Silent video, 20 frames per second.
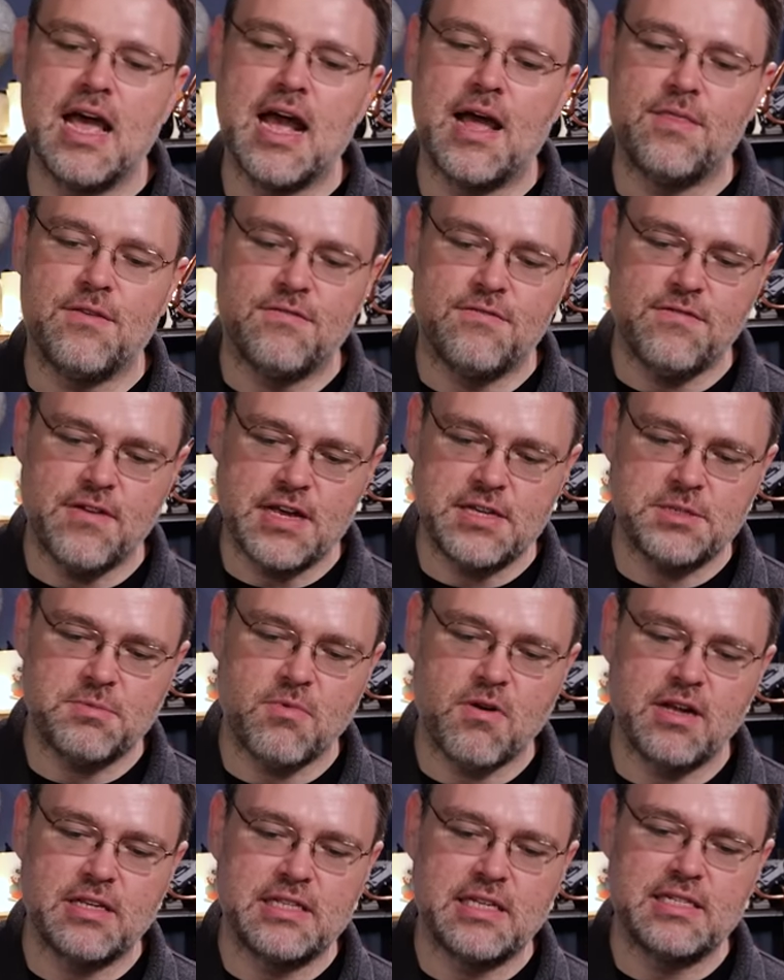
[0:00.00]
And the face
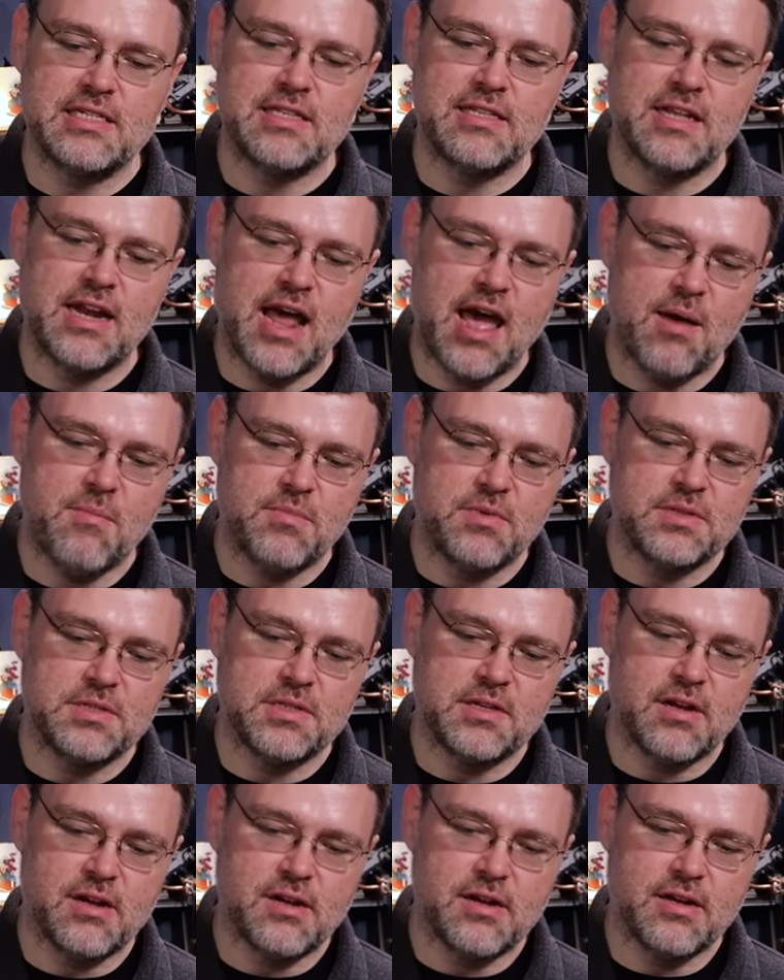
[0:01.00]
processing that happens
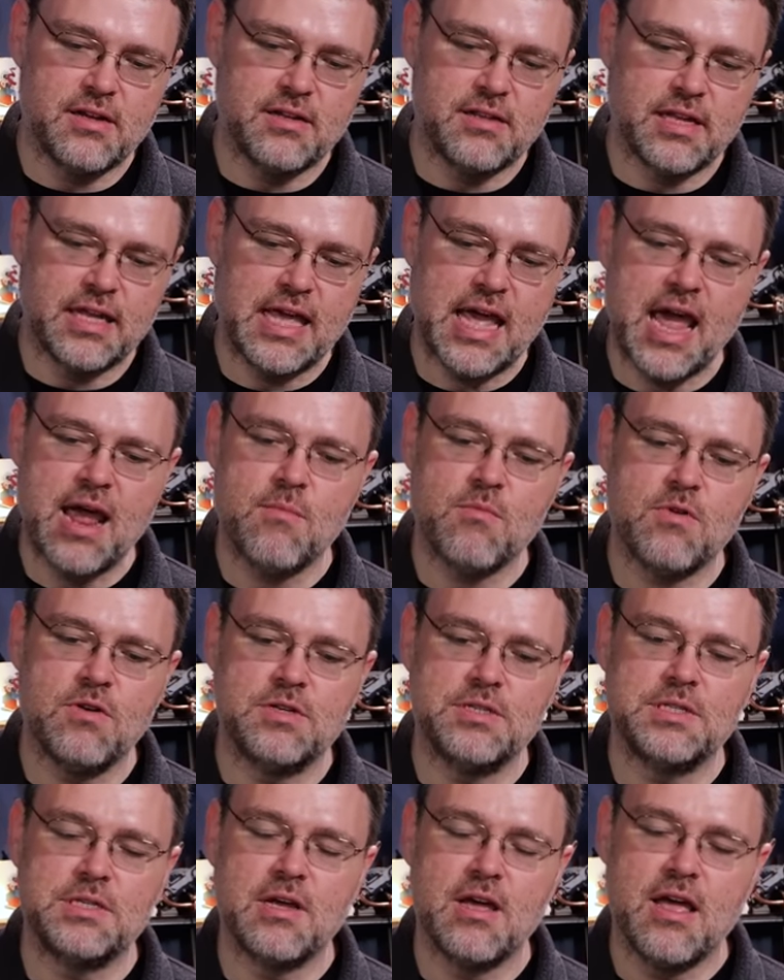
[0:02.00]
on the
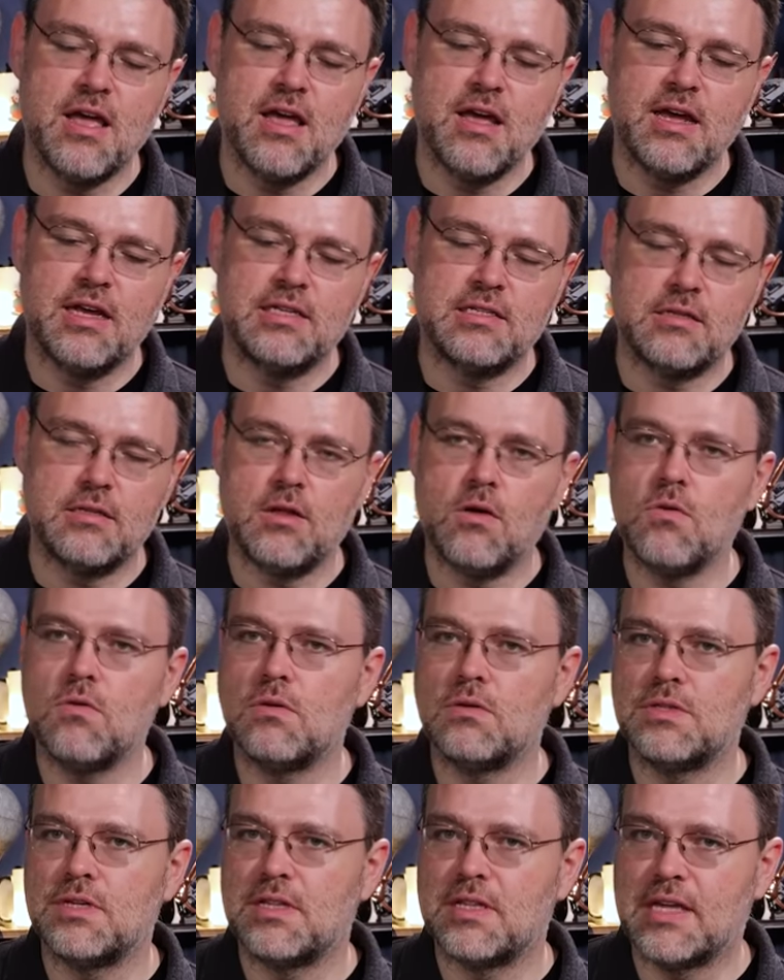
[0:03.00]
cameras is
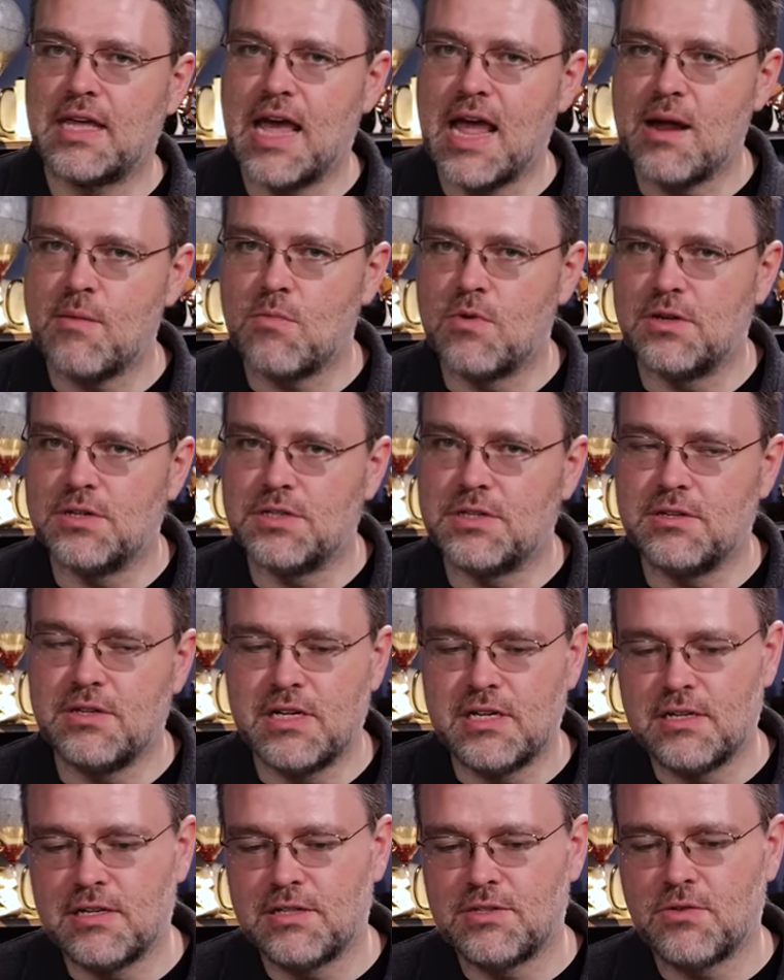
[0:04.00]
local to the cameras. You
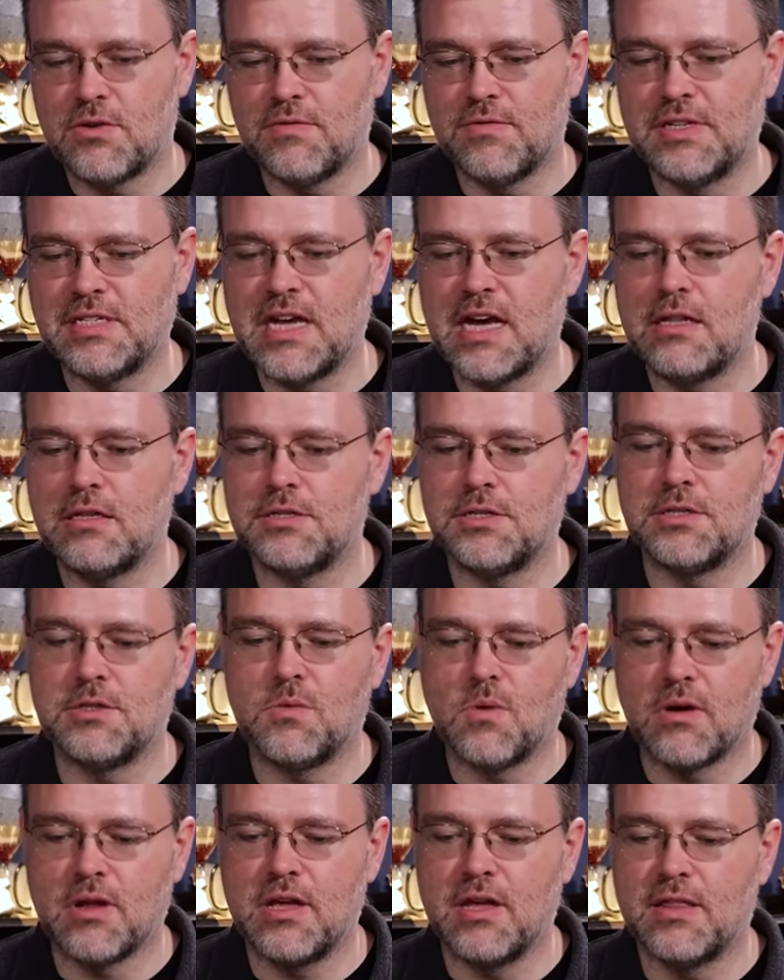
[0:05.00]
need sort of intelligence
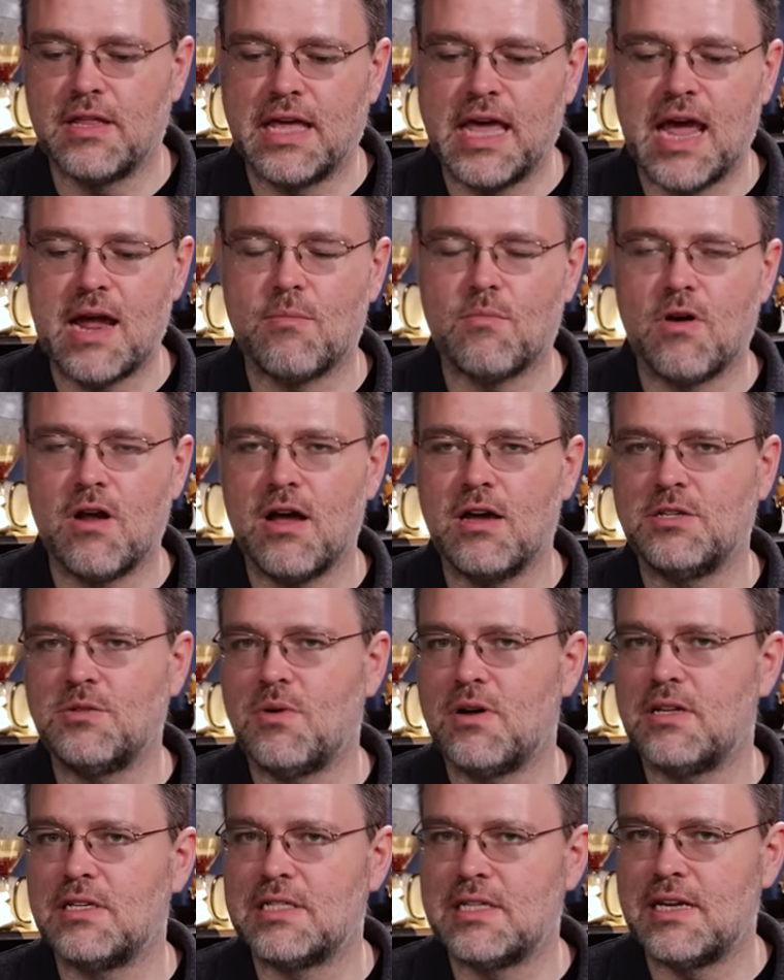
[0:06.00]
working on the camera as
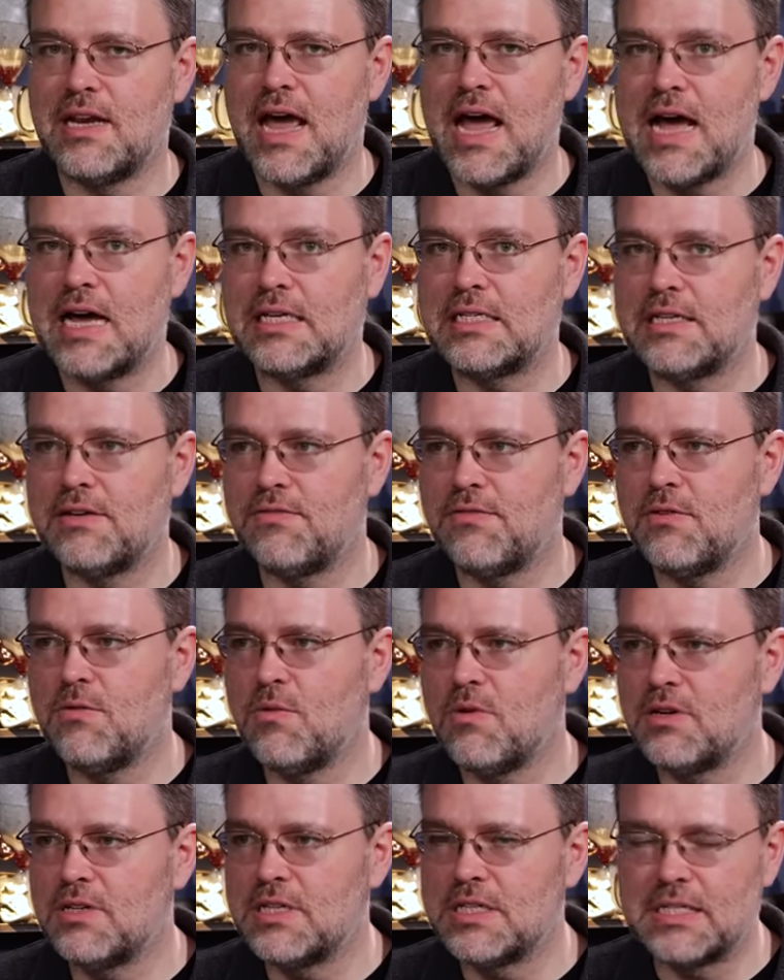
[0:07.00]
well as the NAS if you
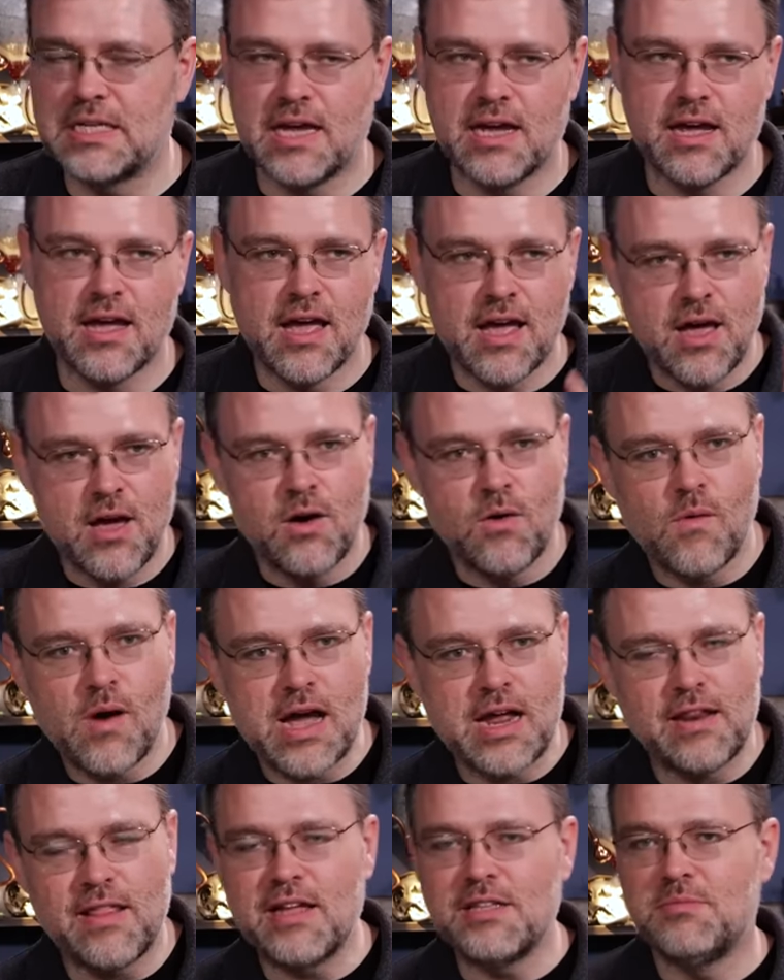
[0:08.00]
want to say,
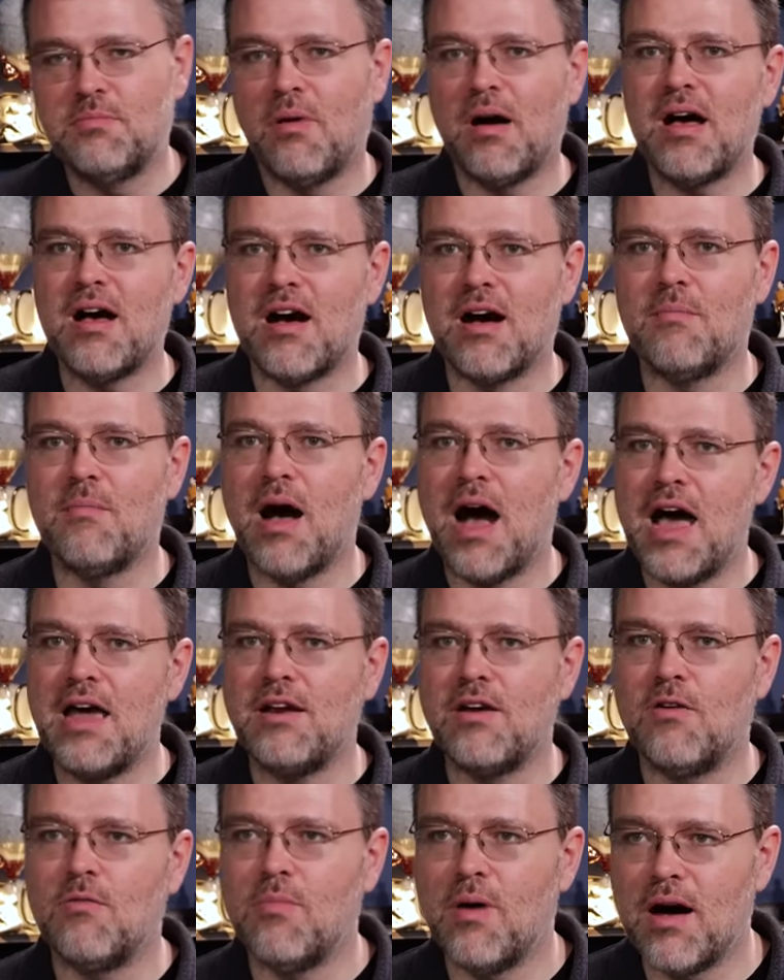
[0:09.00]
wait, that's Bob. I
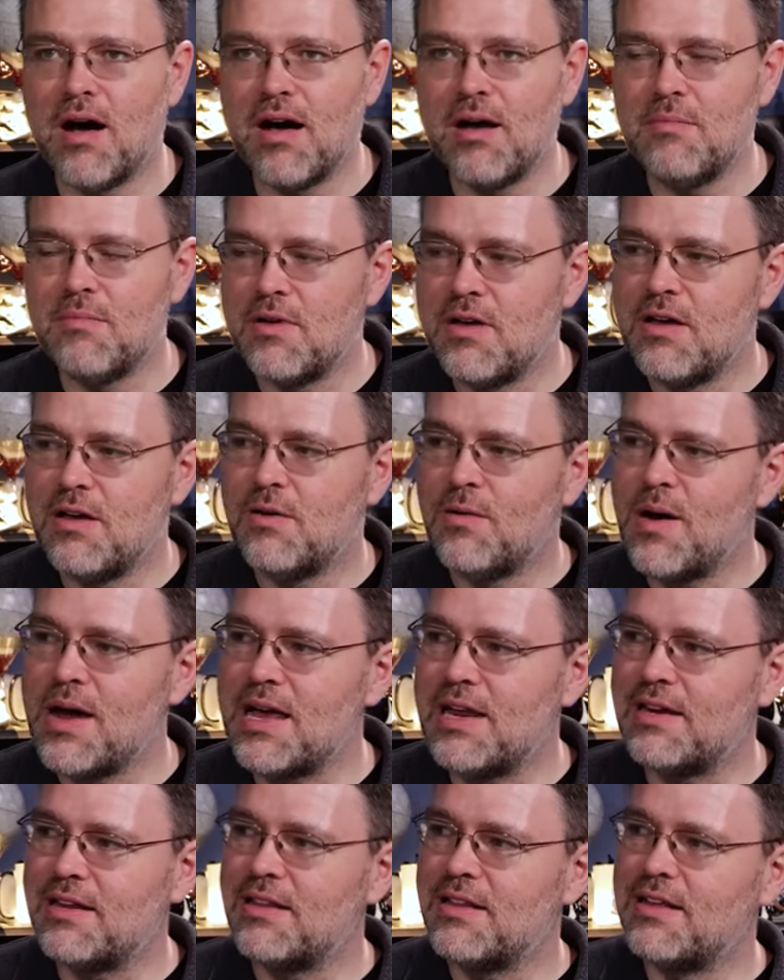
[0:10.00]
know Bob.
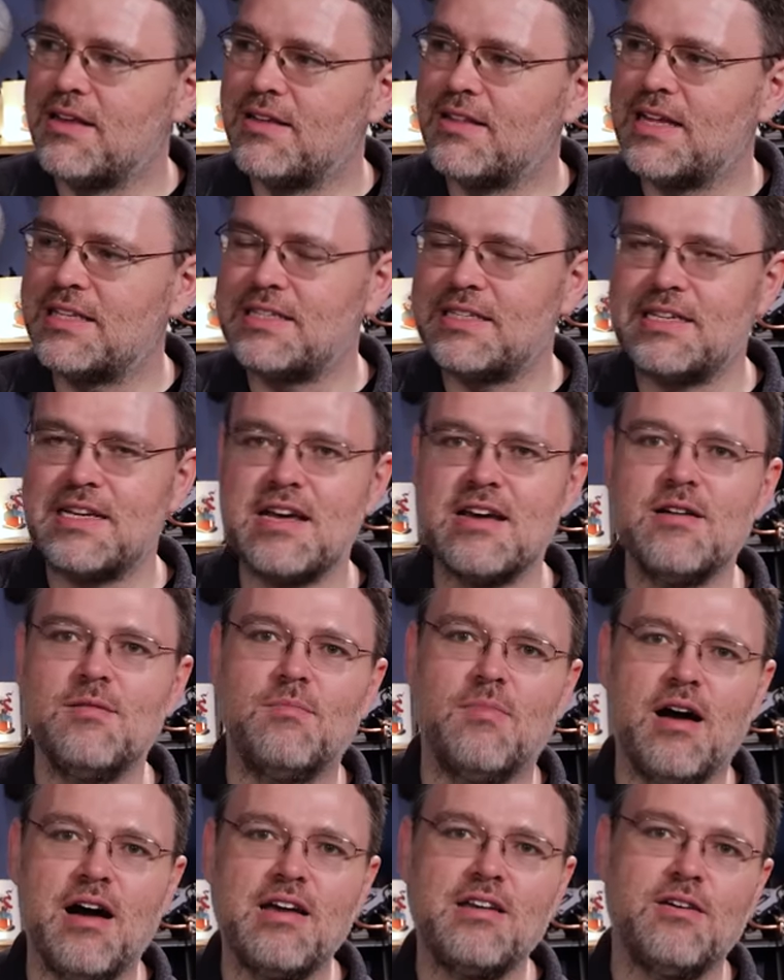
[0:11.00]
Wait, that's
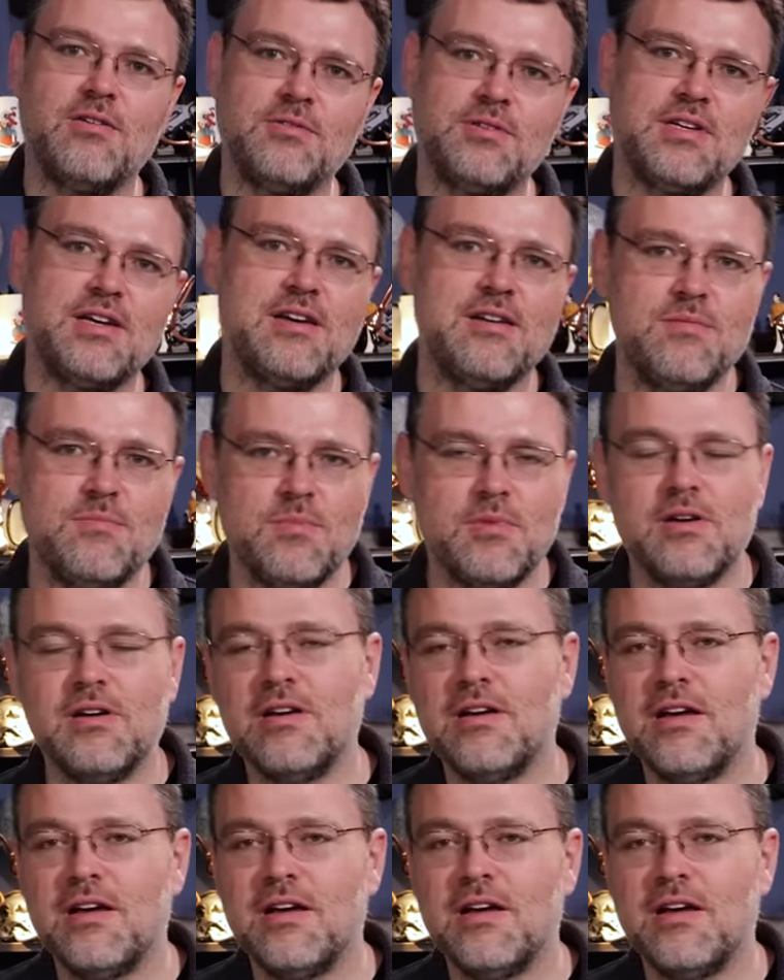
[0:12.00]
Tim. I know Tim.